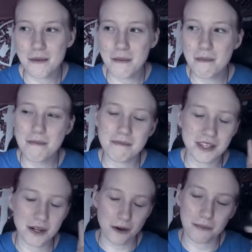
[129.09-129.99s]

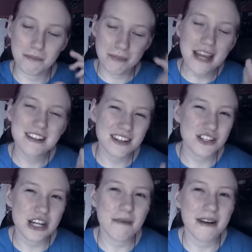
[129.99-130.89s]
mm, you know
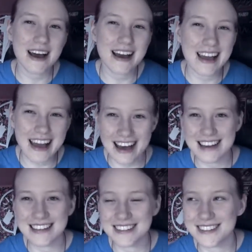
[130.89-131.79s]
painted Gemini
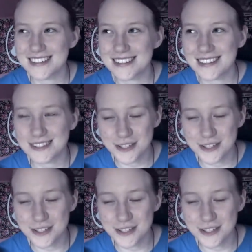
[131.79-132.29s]
as